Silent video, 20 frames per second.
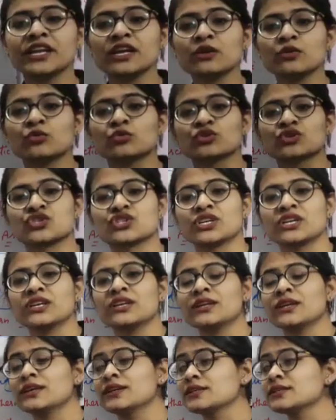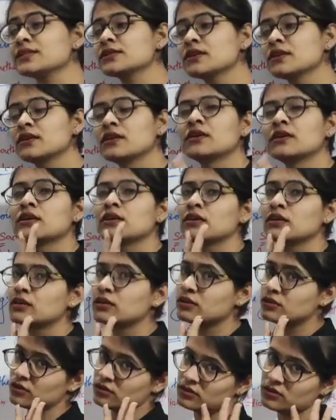Ocean is
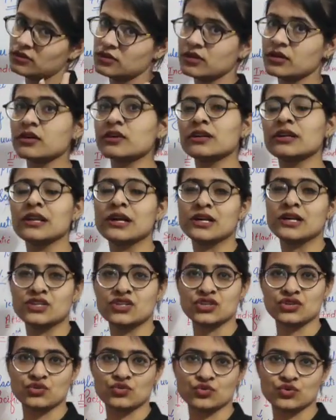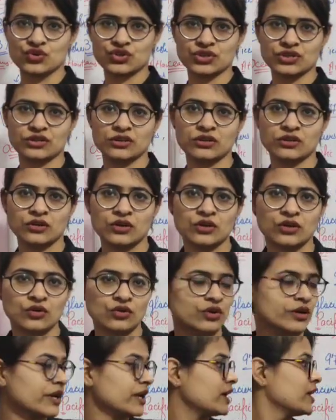third largest ocean.
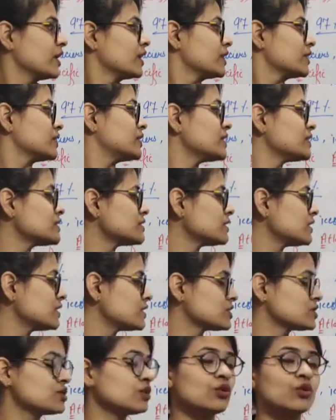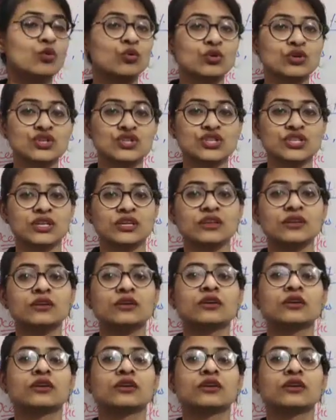Okay, this is the ocean